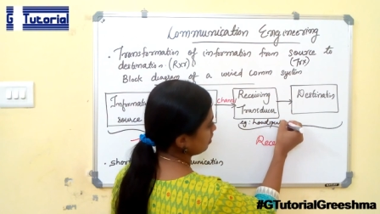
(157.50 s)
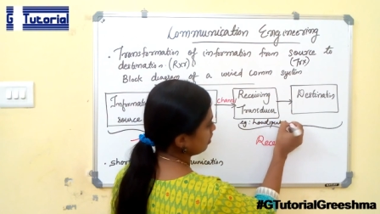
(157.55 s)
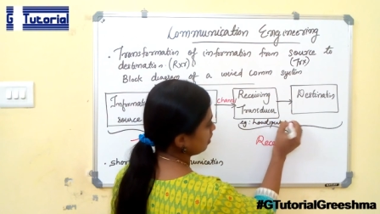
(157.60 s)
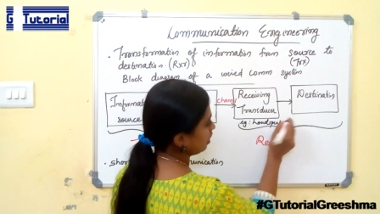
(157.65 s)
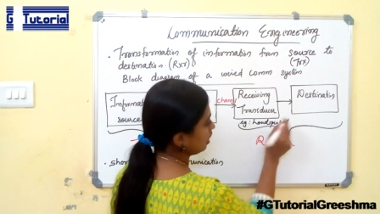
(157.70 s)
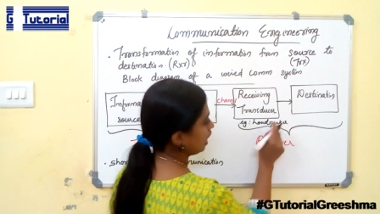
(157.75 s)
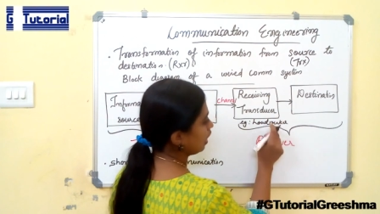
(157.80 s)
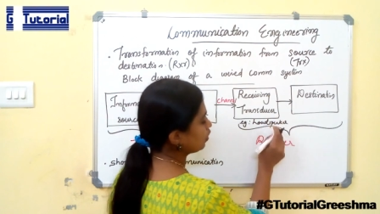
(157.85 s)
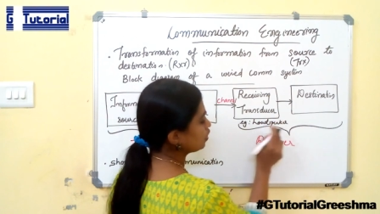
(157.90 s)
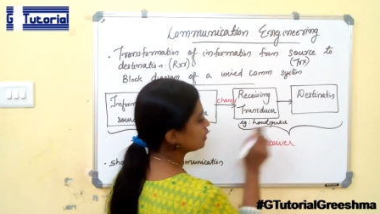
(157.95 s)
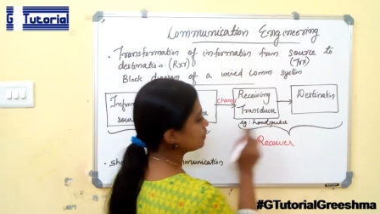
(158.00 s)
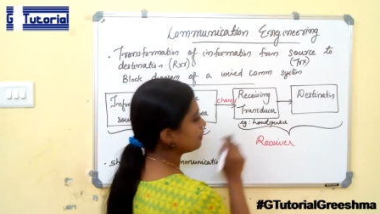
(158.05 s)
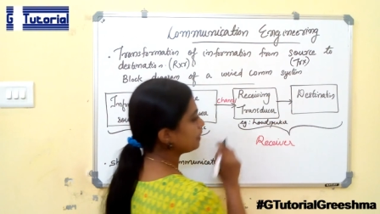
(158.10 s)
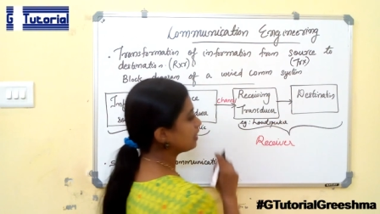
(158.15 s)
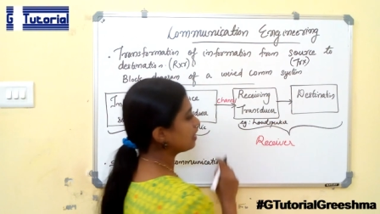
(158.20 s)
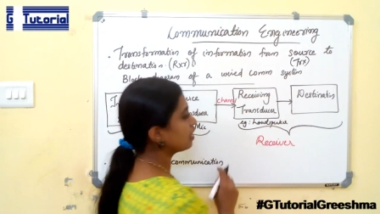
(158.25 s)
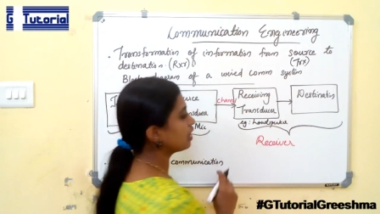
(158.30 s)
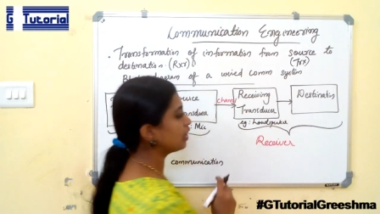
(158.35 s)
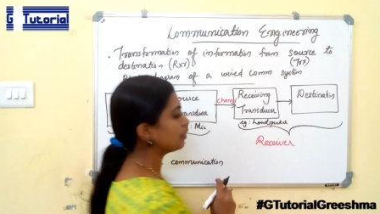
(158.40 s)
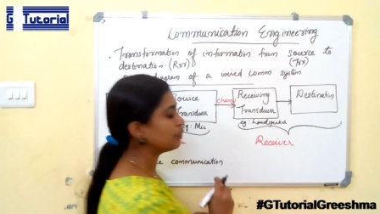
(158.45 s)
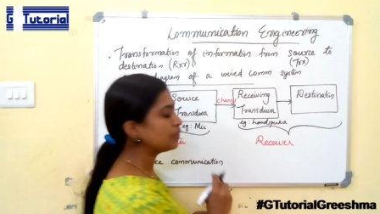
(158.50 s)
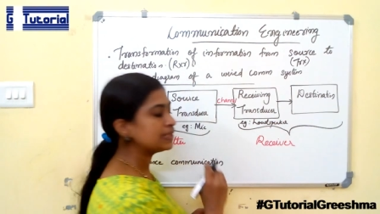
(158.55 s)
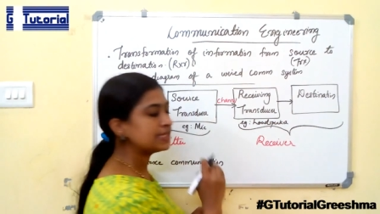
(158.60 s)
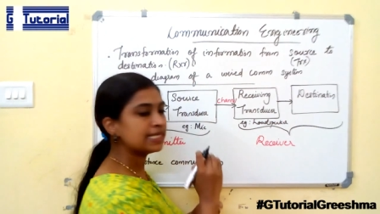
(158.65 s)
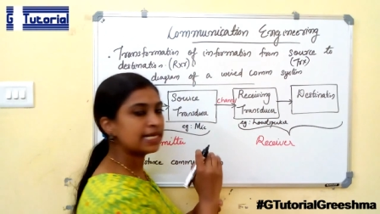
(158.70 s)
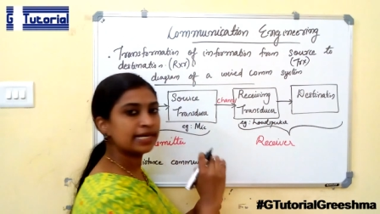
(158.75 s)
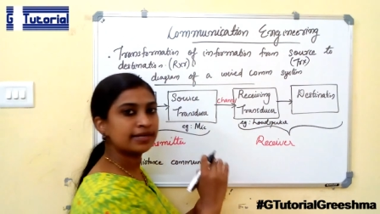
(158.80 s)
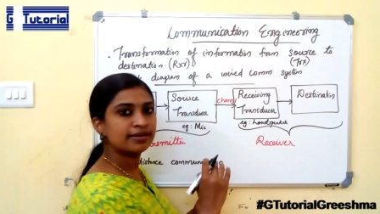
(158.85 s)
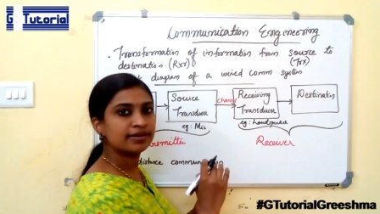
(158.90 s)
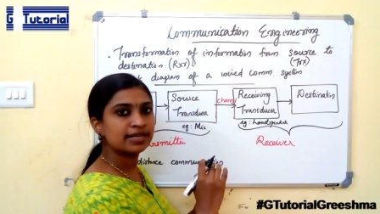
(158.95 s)
Loudspeaker converts
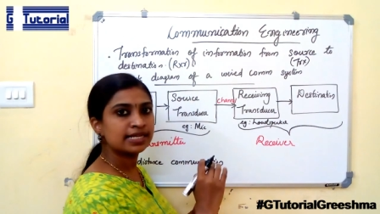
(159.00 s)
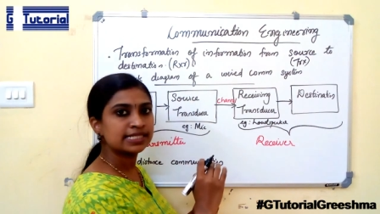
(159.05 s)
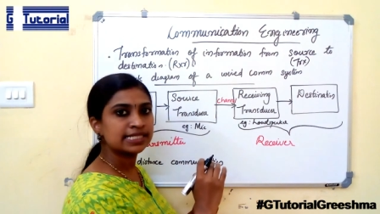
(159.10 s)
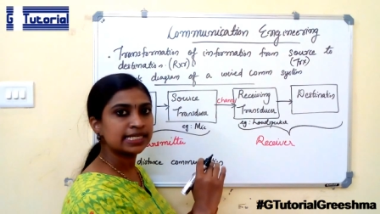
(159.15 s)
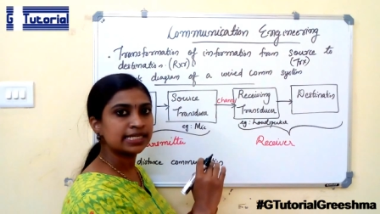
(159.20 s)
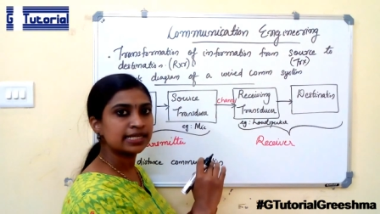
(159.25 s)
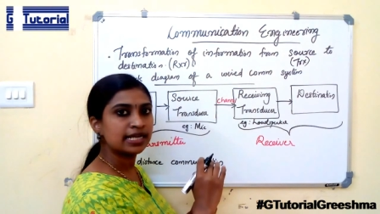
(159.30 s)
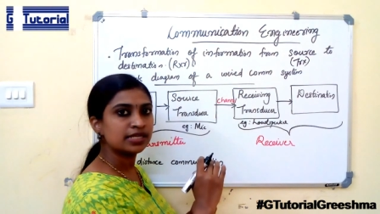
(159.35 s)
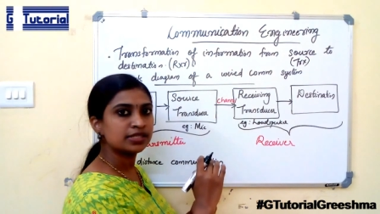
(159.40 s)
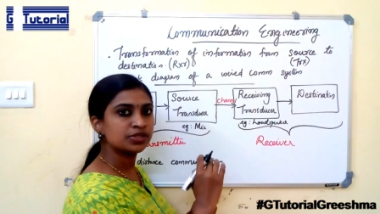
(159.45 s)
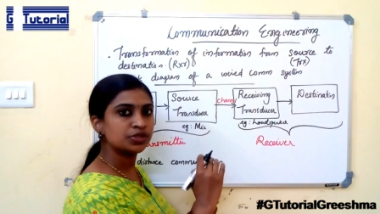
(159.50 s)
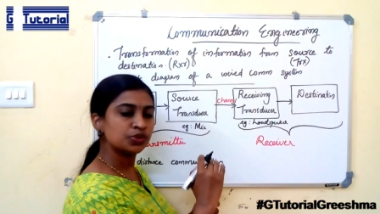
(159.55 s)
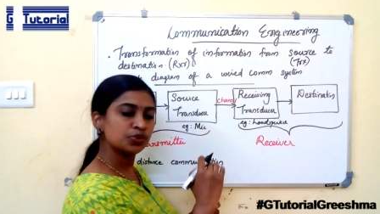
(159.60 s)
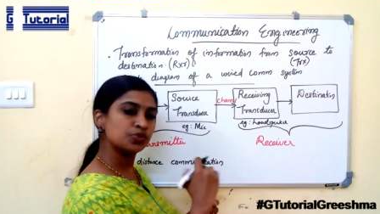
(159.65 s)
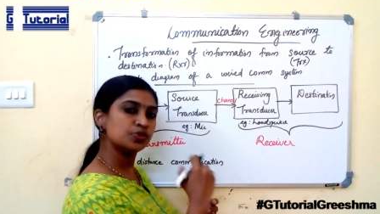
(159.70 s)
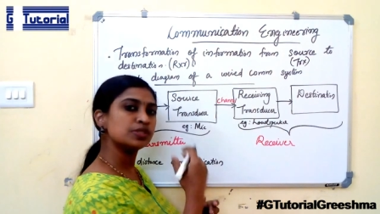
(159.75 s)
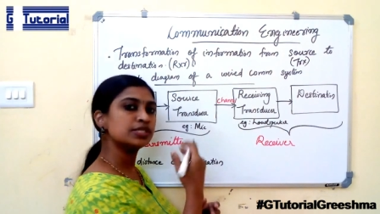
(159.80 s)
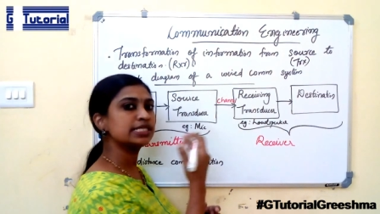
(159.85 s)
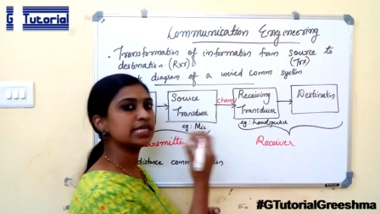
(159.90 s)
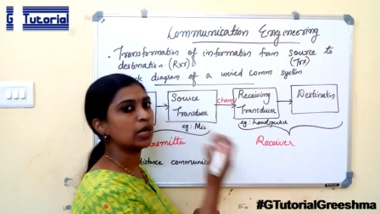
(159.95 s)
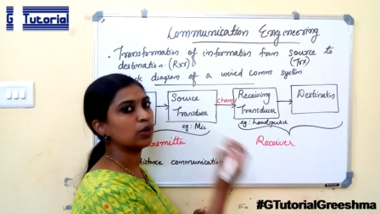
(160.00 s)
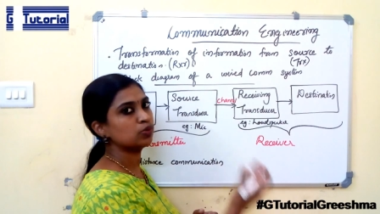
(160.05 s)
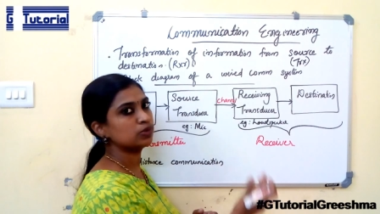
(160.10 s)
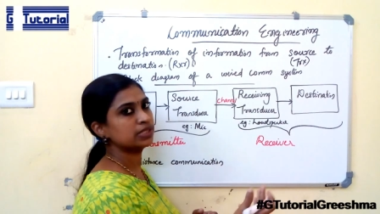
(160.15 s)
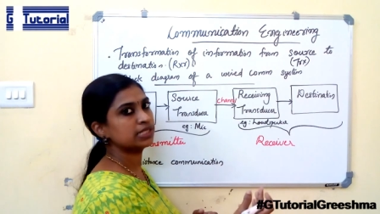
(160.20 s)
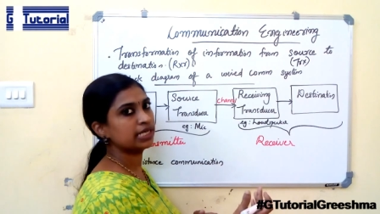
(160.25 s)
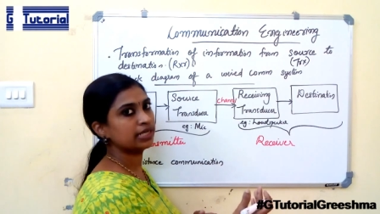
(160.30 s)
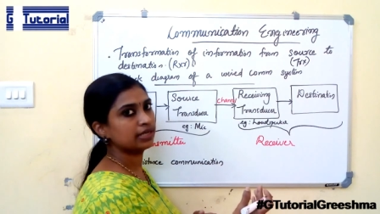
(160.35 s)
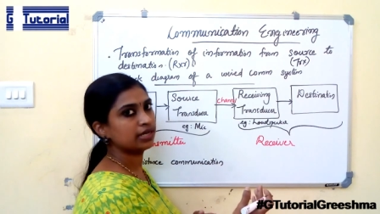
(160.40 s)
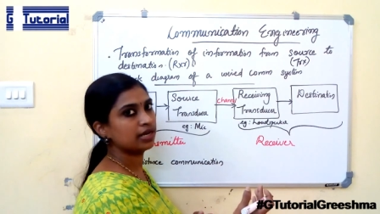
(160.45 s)
electrical signals to sound
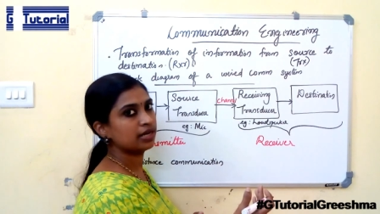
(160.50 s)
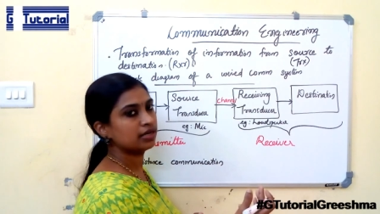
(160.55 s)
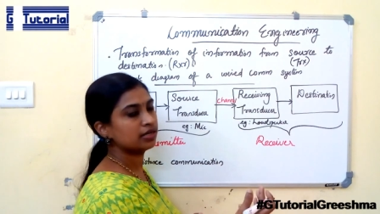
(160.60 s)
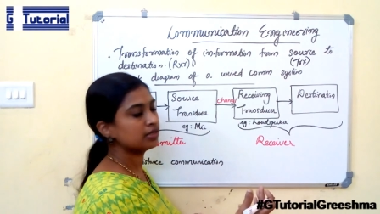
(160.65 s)
signal